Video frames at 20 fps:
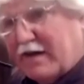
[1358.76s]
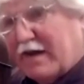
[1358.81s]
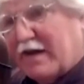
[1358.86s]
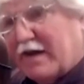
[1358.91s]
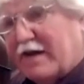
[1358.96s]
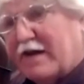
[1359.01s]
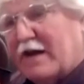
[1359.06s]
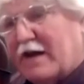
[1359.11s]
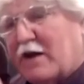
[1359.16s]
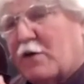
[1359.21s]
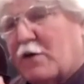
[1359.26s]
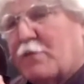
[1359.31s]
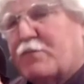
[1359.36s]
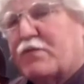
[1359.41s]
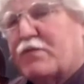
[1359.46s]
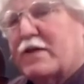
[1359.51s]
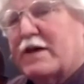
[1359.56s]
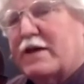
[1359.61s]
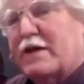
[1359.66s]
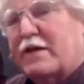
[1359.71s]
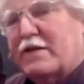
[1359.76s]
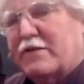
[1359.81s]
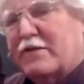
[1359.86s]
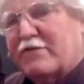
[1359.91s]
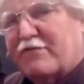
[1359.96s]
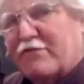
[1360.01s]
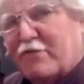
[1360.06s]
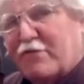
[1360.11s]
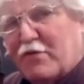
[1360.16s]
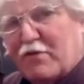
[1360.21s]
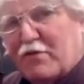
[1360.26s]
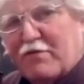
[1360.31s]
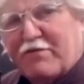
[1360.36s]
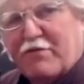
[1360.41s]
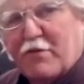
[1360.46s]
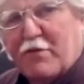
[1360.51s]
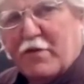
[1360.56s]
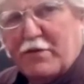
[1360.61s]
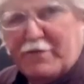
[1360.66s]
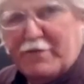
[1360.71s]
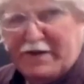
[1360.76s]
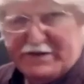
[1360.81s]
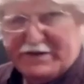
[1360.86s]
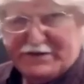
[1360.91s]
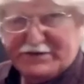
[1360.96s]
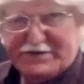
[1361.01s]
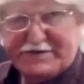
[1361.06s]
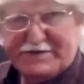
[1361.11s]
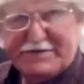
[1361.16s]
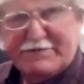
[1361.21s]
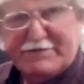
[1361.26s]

and now play the full 4 measures,